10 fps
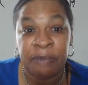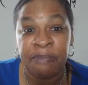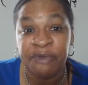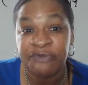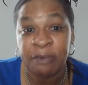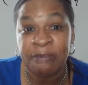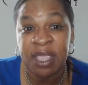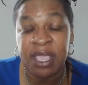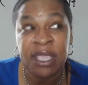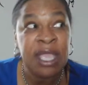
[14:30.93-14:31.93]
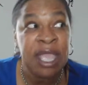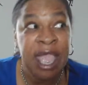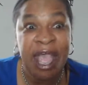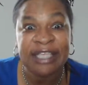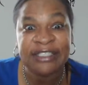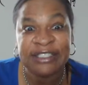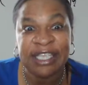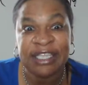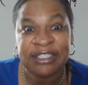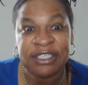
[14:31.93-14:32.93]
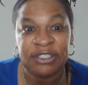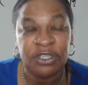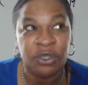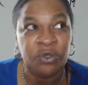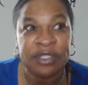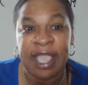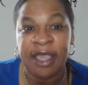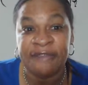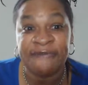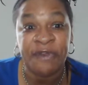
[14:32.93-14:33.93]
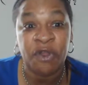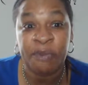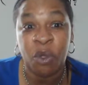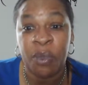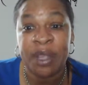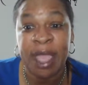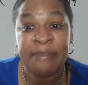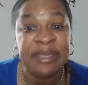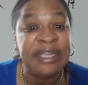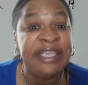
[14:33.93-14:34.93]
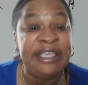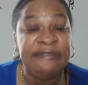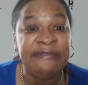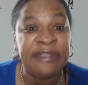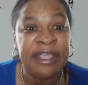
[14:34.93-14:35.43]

But for me, I stand 10 toes down and firm on what I believe.